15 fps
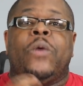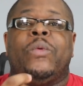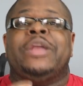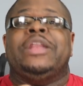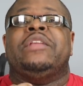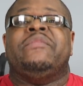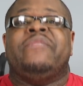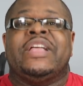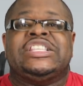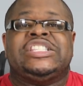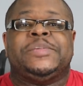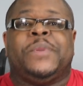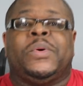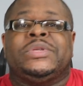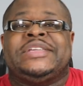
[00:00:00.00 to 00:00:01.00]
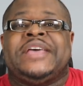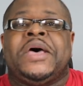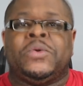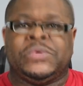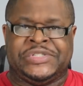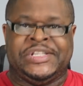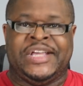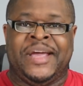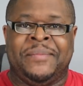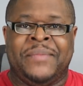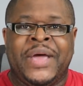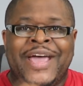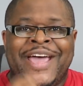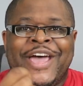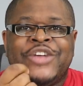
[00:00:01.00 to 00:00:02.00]
when Invincible tells
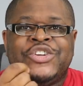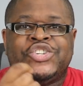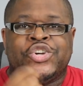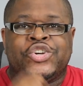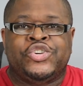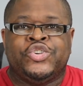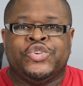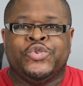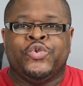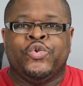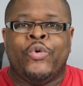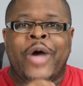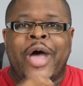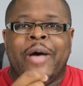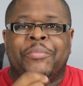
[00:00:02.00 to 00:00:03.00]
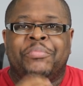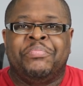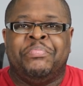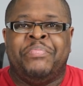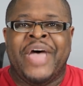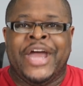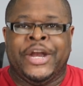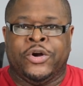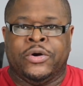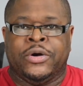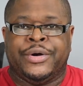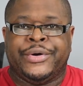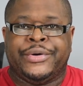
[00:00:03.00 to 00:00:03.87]
them to do better.